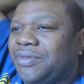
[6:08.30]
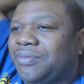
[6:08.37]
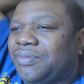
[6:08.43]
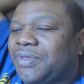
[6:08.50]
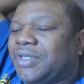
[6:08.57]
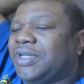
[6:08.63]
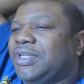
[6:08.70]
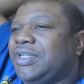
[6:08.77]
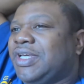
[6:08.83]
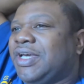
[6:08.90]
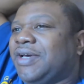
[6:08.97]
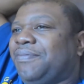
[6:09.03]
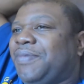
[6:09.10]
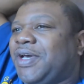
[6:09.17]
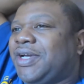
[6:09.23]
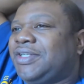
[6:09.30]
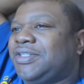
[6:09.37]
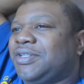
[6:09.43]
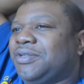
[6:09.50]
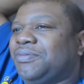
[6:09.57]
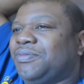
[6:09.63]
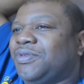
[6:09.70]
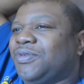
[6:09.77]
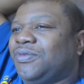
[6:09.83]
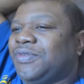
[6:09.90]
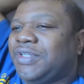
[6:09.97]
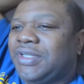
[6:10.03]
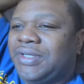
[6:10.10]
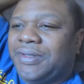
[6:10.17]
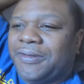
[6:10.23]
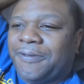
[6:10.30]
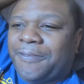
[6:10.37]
But yeah, back to the movie